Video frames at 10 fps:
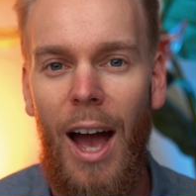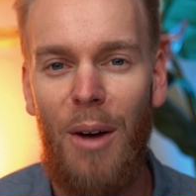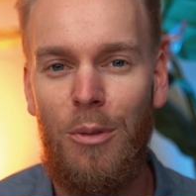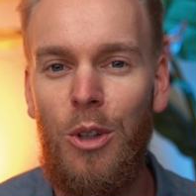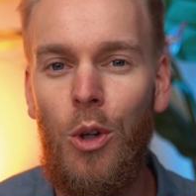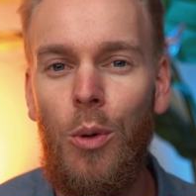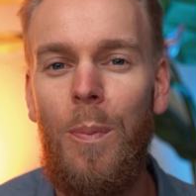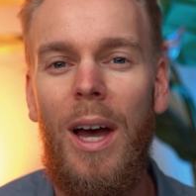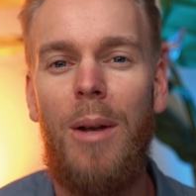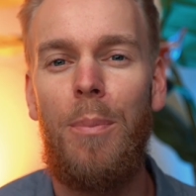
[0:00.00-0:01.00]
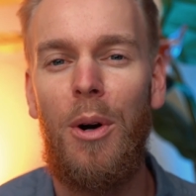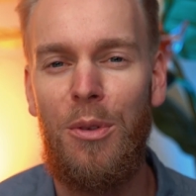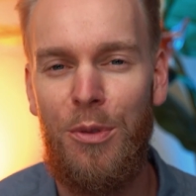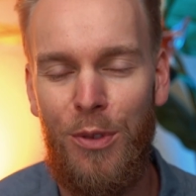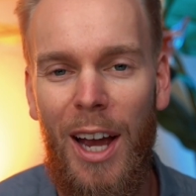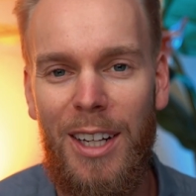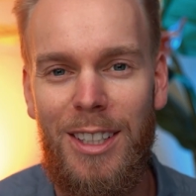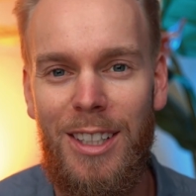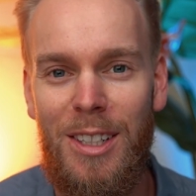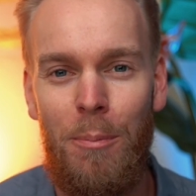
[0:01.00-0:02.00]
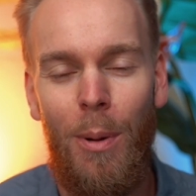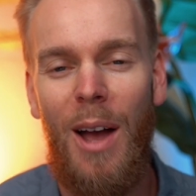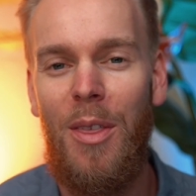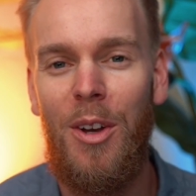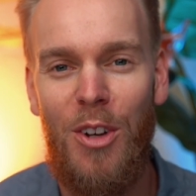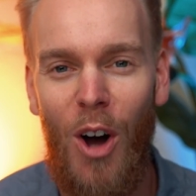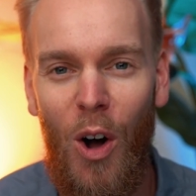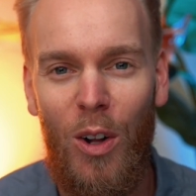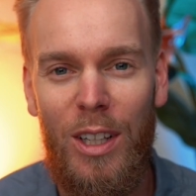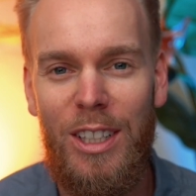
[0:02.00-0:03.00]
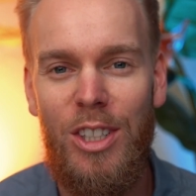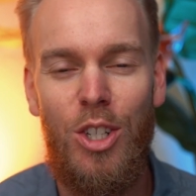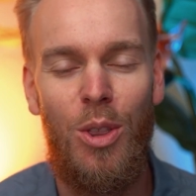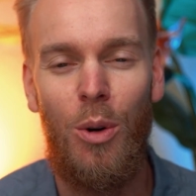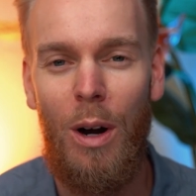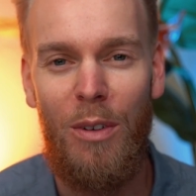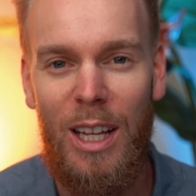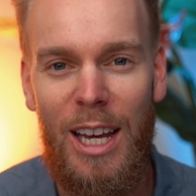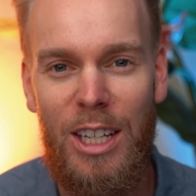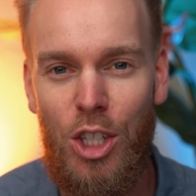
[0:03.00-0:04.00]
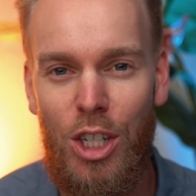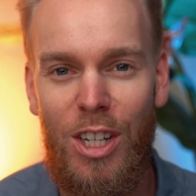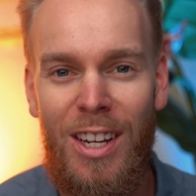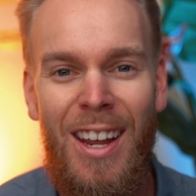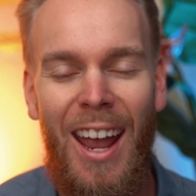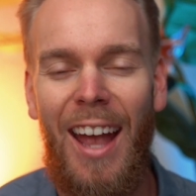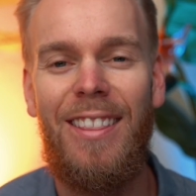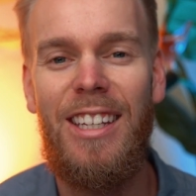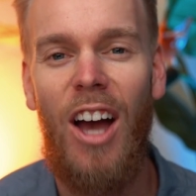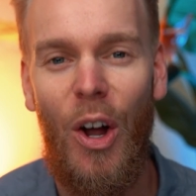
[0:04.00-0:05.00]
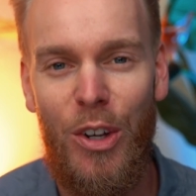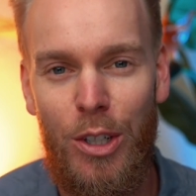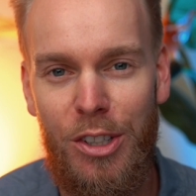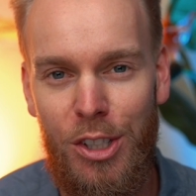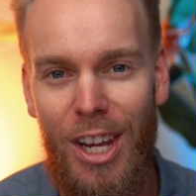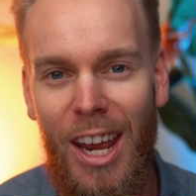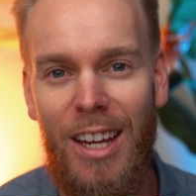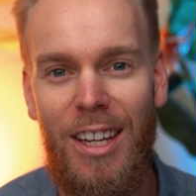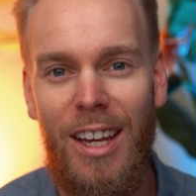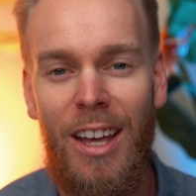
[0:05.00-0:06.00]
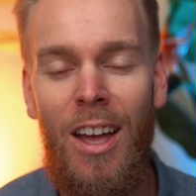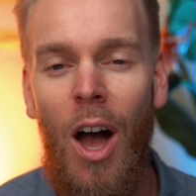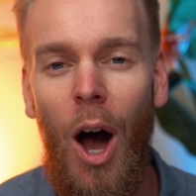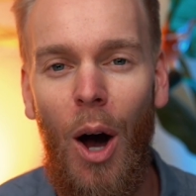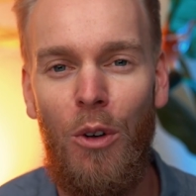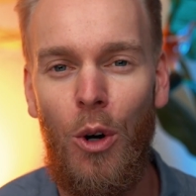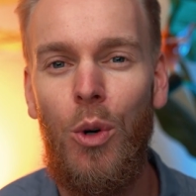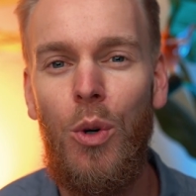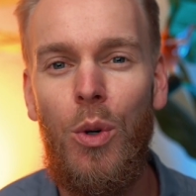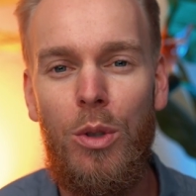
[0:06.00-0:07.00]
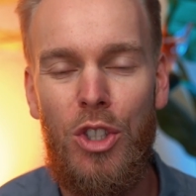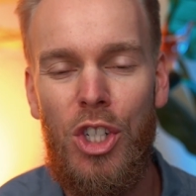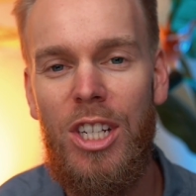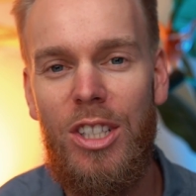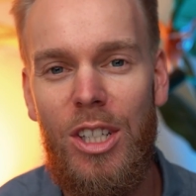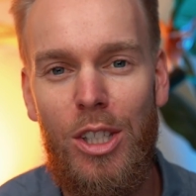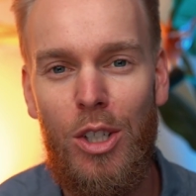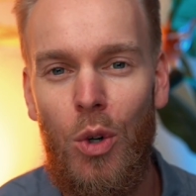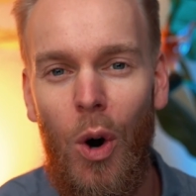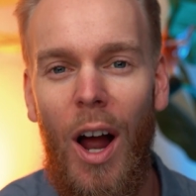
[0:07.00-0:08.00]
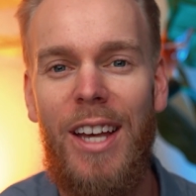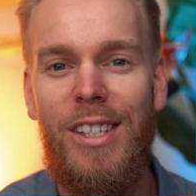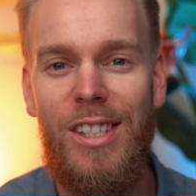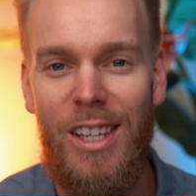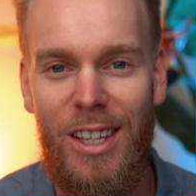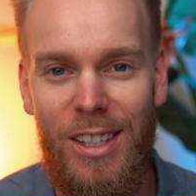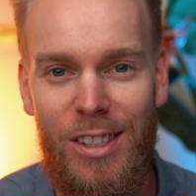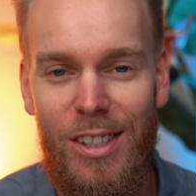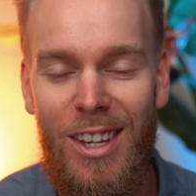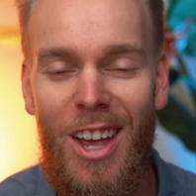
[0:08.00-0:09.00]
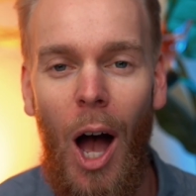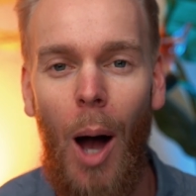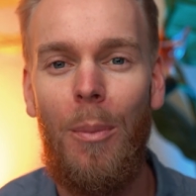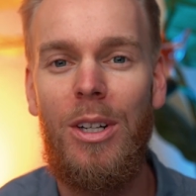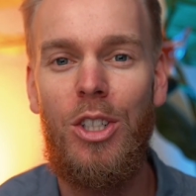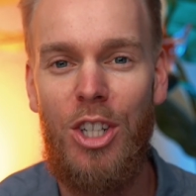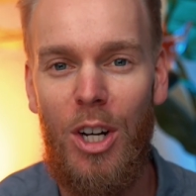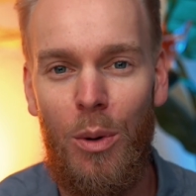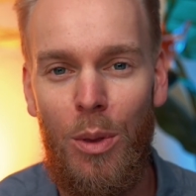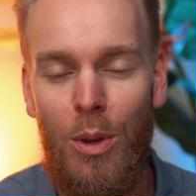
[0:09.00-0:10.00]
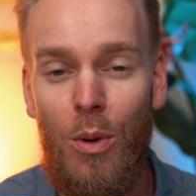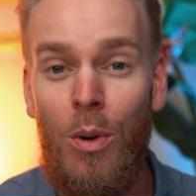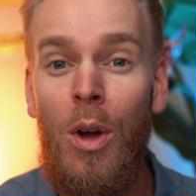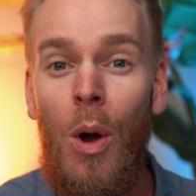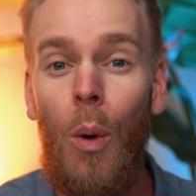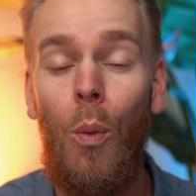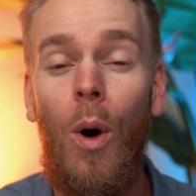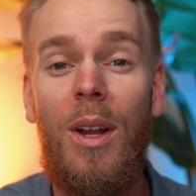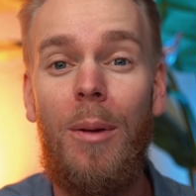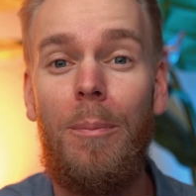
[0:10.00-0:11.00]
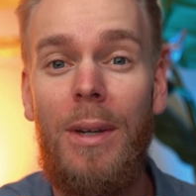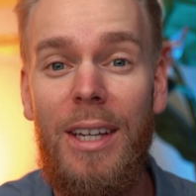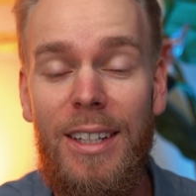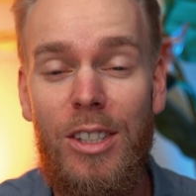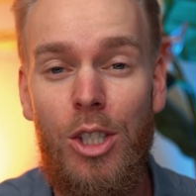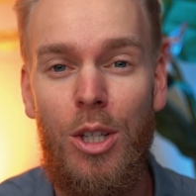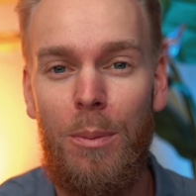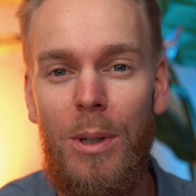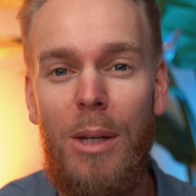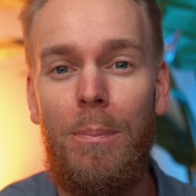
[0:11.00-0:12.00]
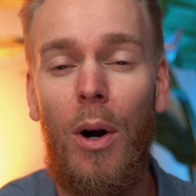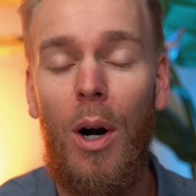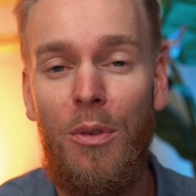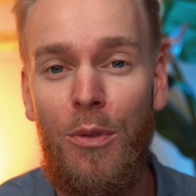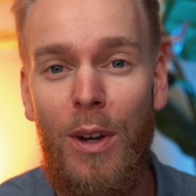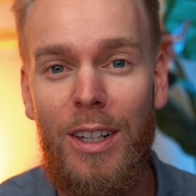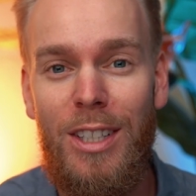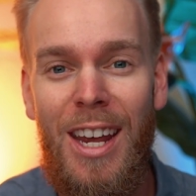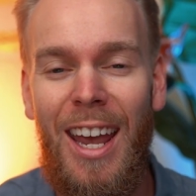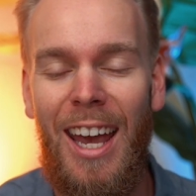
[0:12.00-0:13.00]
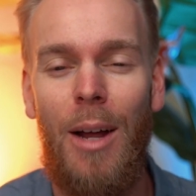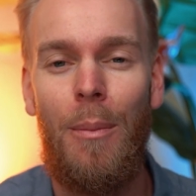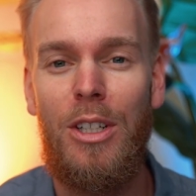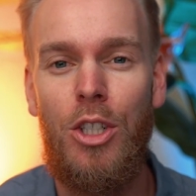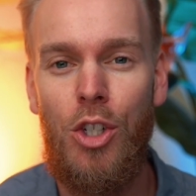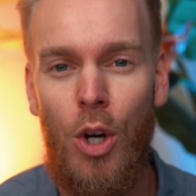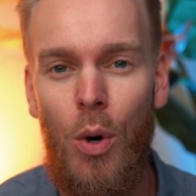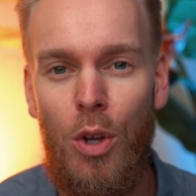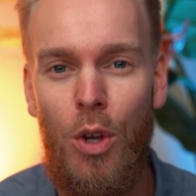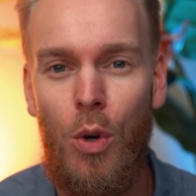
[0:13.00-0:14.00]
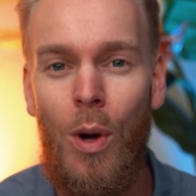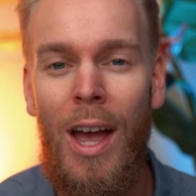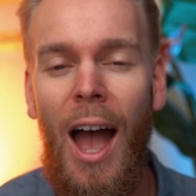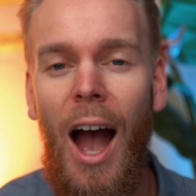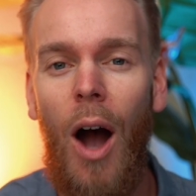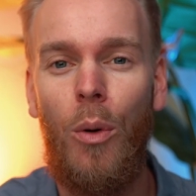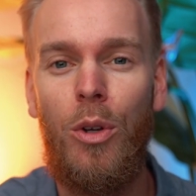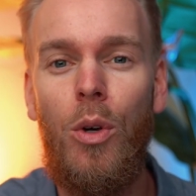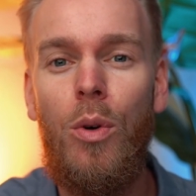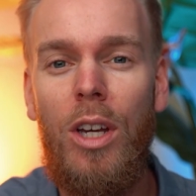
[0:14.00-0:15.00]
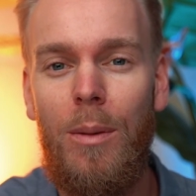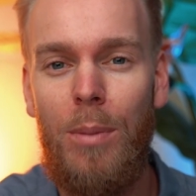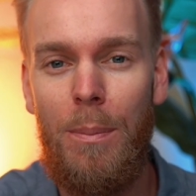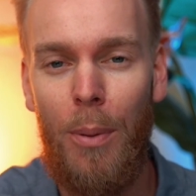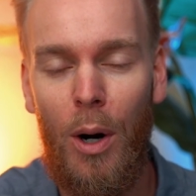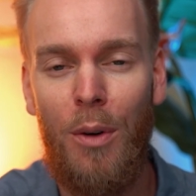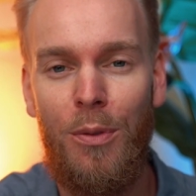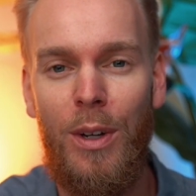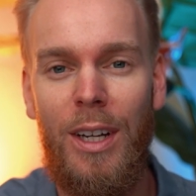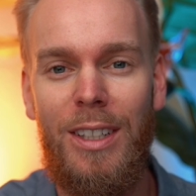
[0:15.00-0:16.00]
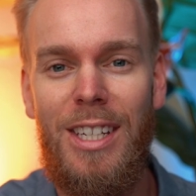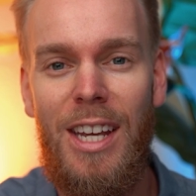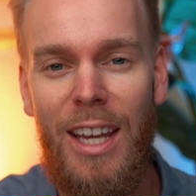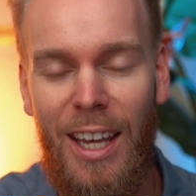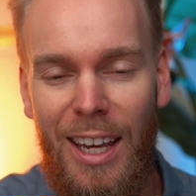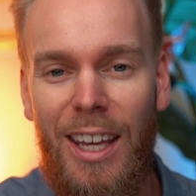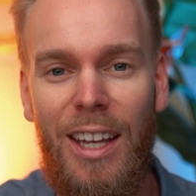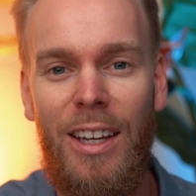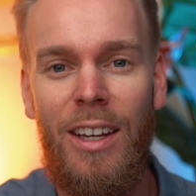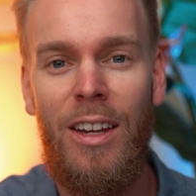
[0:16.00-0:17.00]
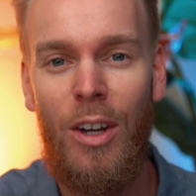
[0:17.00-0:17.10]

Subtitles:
Have you been perfected by the knowledge, the revelation, and the understanding of who Jesus Christ is? I'm going to share with you what it means to be perfect, and I'm going to show you how you can be perfect in